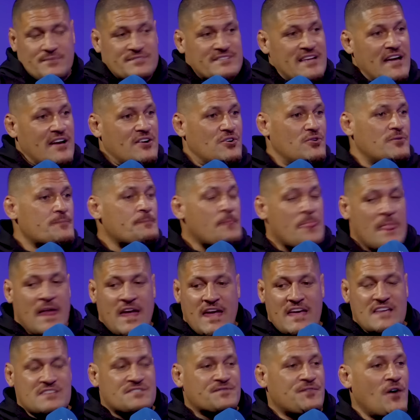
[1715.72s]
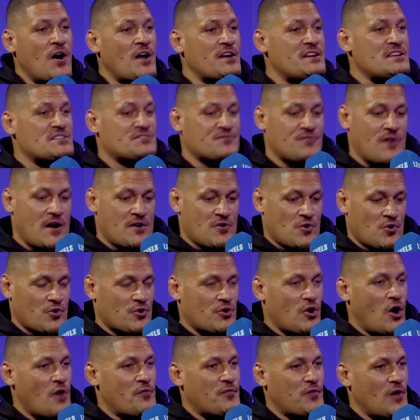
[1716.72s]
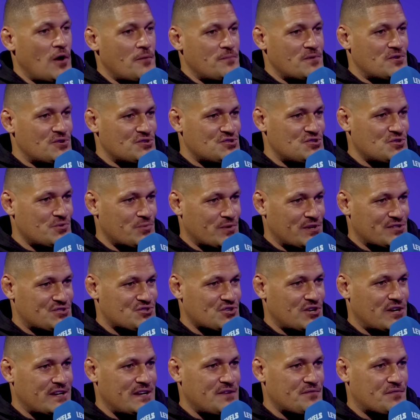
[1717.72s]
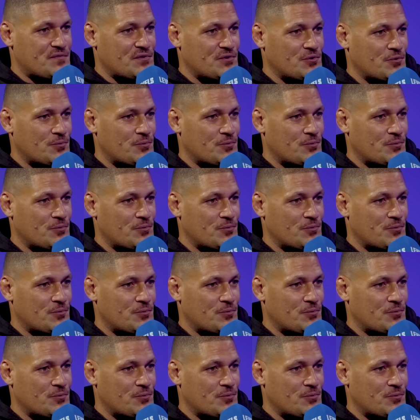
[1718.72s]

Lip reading: tackle. He's finding his front or an offload because you want to try and hit Fanua